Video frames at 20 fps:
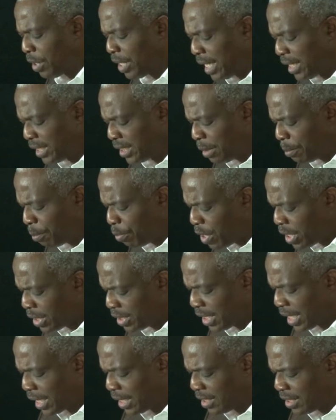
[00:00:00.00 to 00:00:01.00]
But there's a
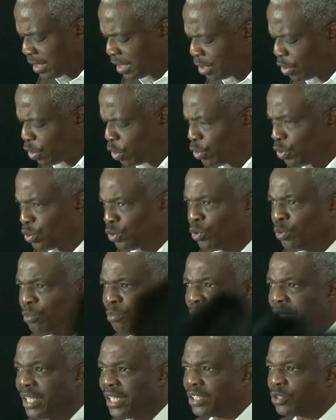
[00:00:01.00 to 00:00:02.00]
point that Dick also
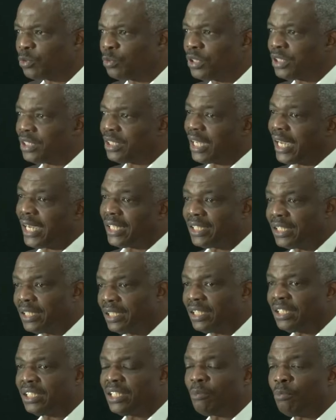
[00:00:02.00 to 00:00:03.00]
makes, which I
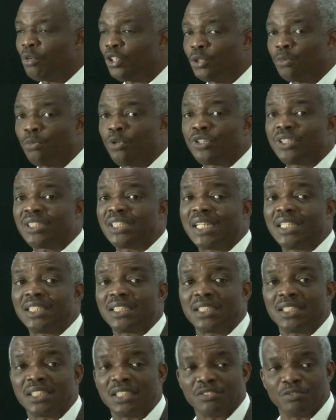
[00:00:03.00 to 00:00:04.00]
think is a much more
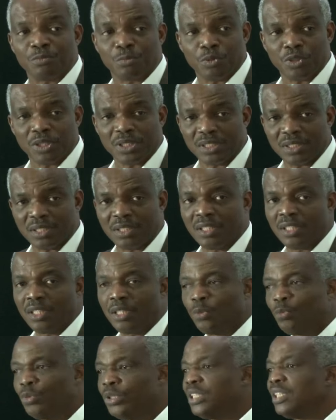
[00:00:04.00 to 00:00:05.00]
sensitive point,
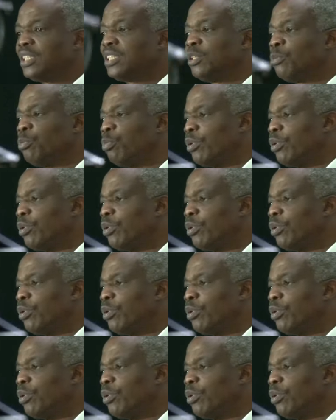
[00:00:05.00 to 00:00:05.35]
which is the